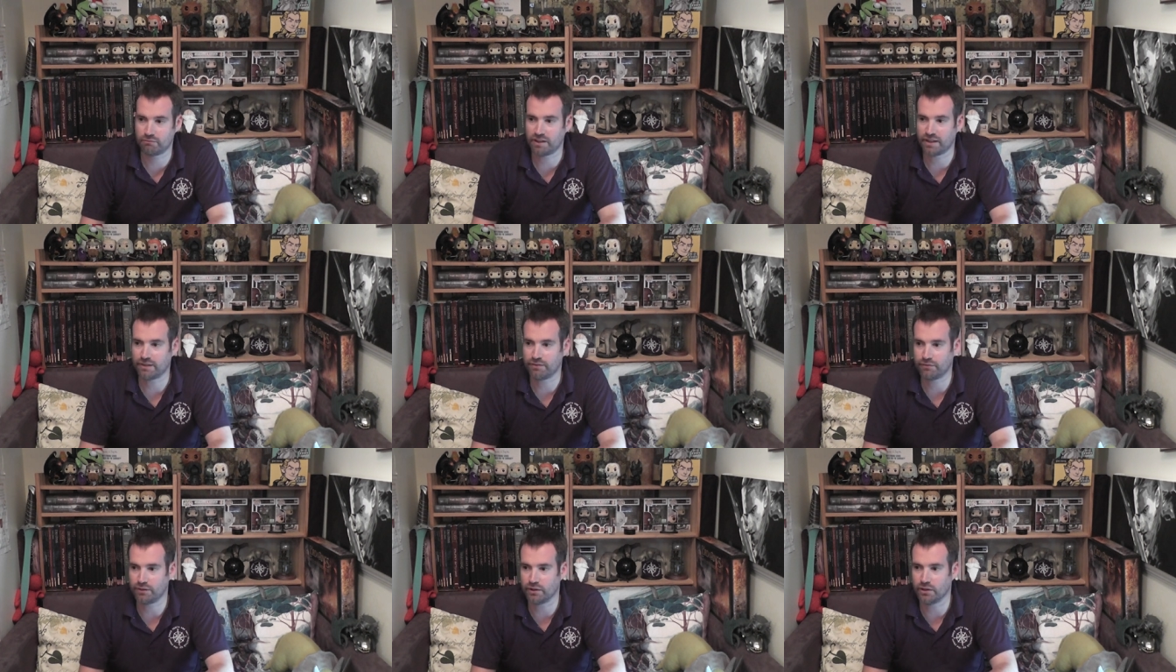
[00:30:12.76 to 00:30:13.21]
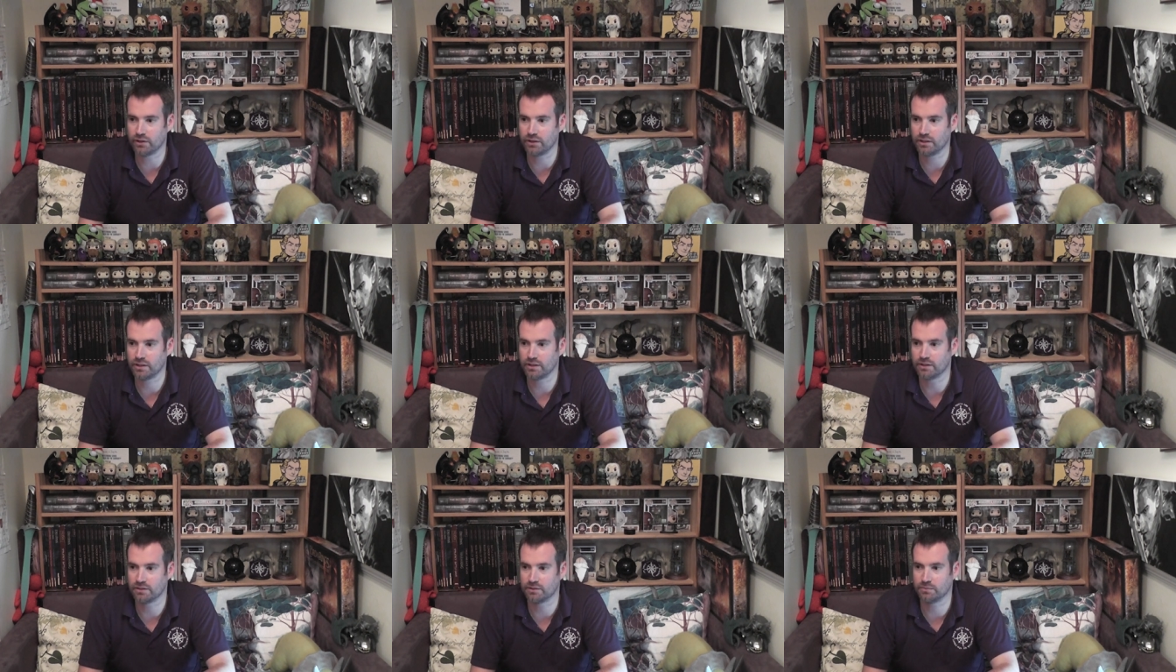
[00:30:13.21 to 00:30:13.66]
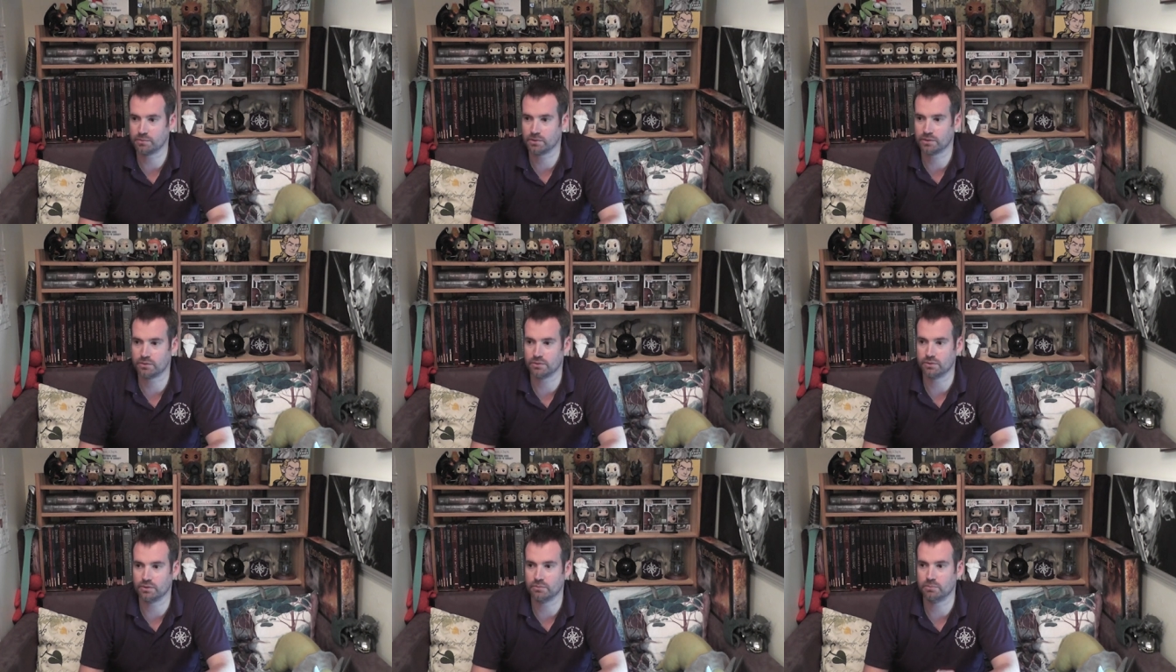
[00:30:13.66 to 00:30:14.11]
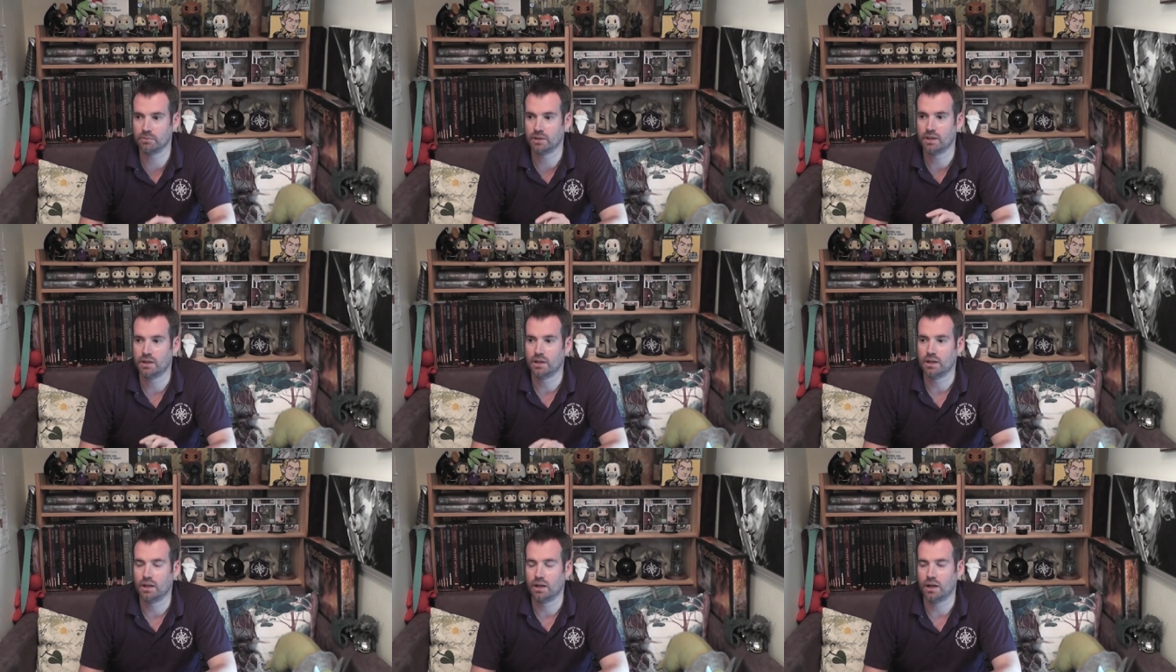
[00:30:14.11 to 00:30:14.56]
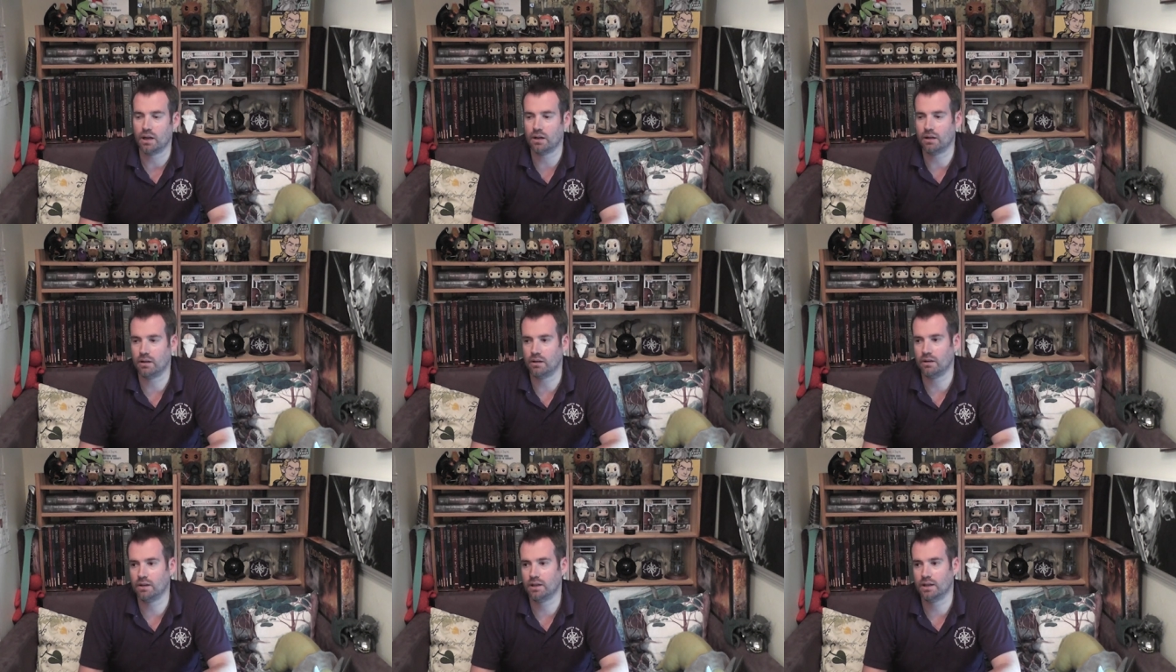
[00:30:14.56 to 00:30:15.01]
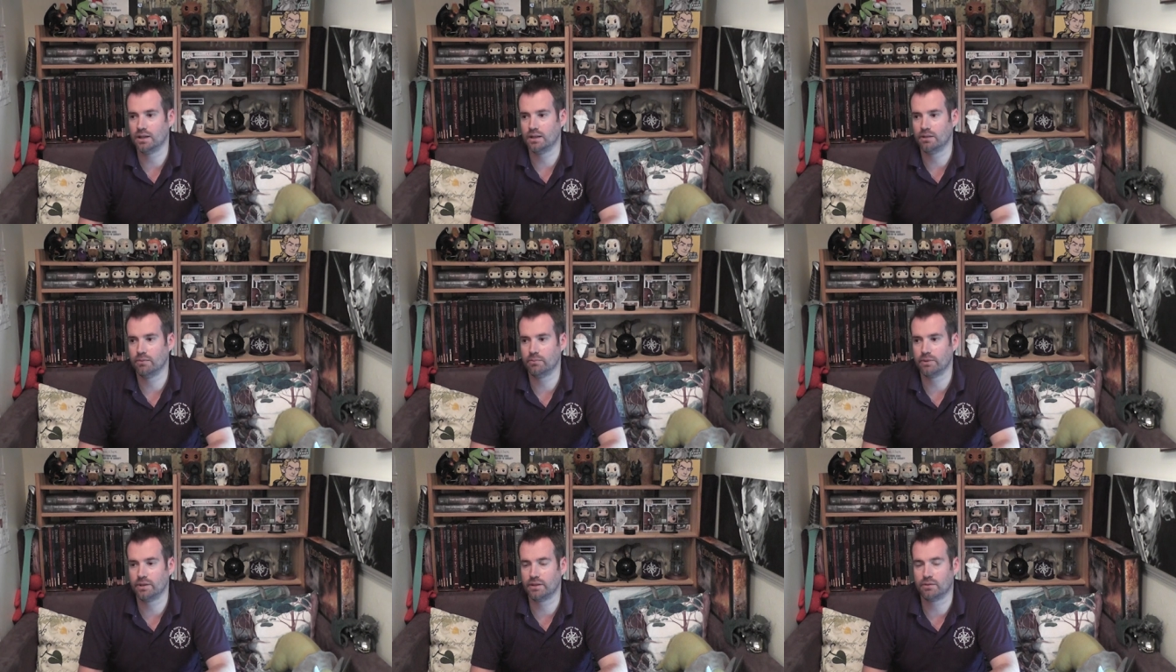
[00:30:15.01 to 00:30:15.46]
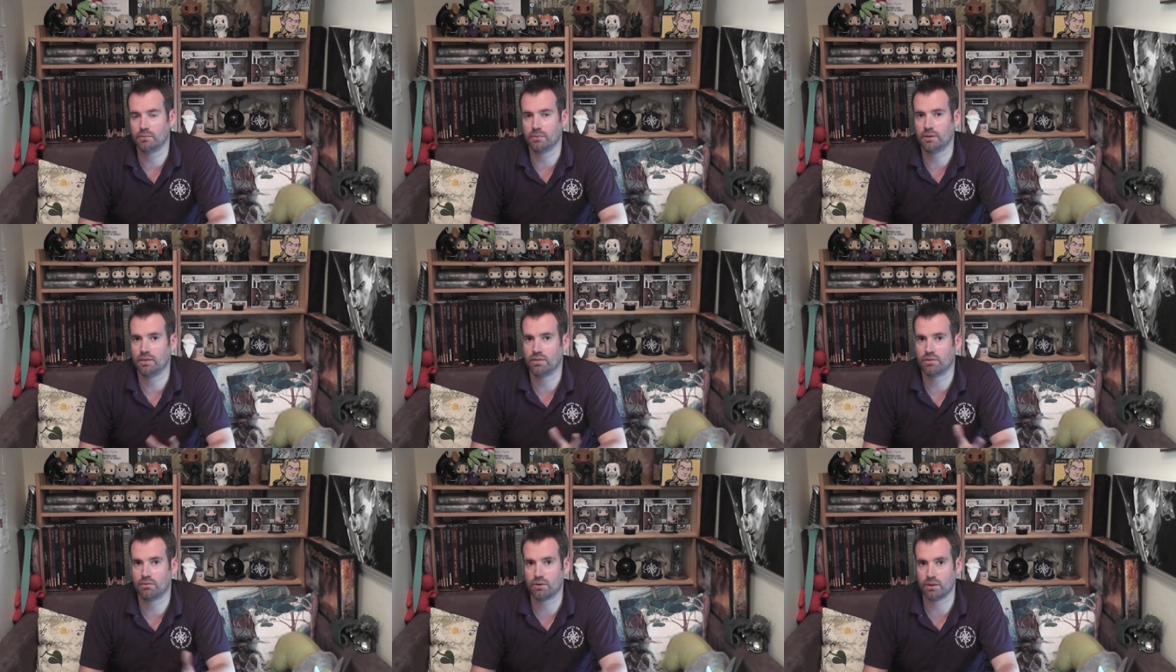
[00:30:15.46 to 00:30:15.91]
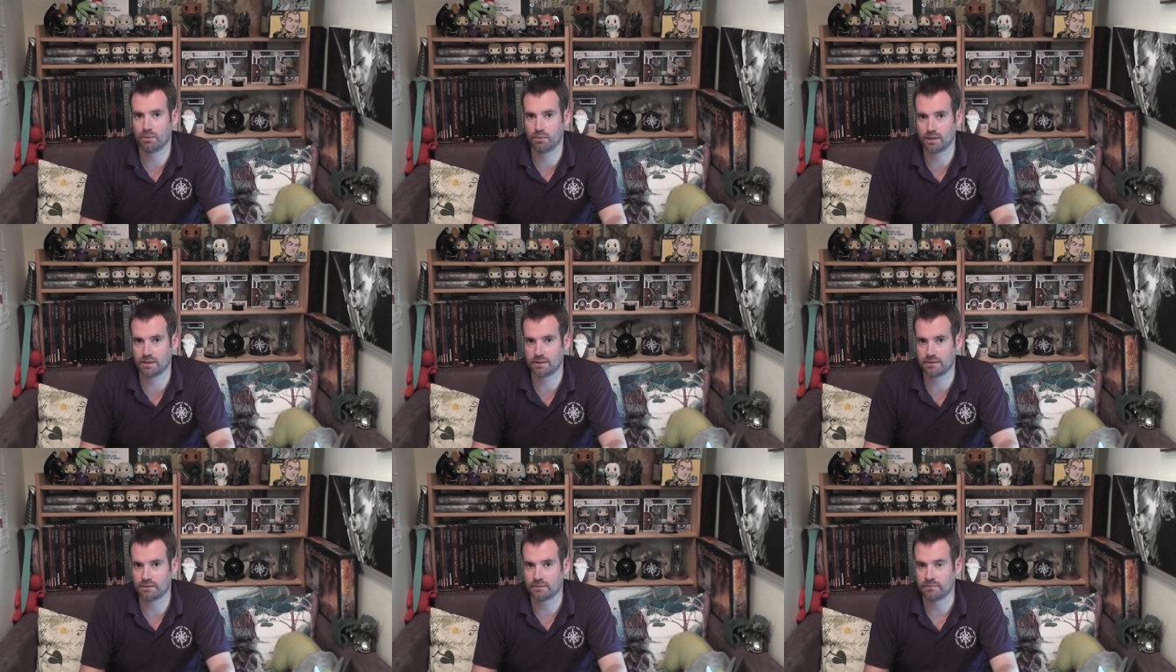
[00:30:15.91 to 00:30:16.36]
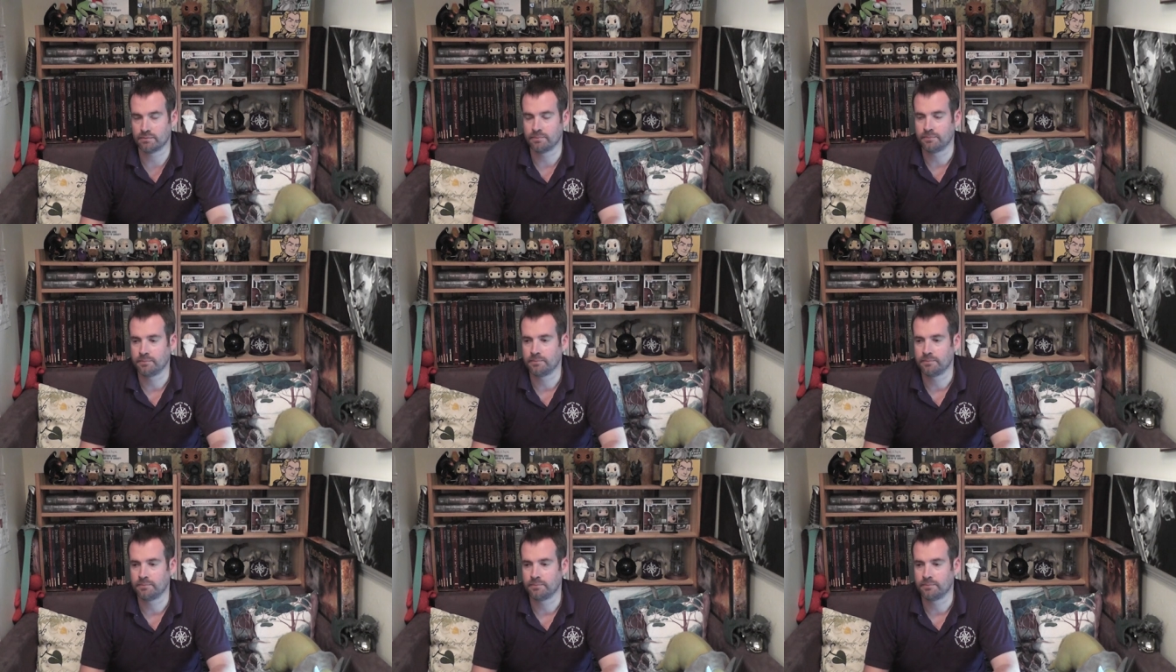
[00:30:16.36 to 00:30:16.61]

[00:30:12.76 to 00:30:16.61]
Red Farthing, as I've been calling them, are um, they took me three weeks.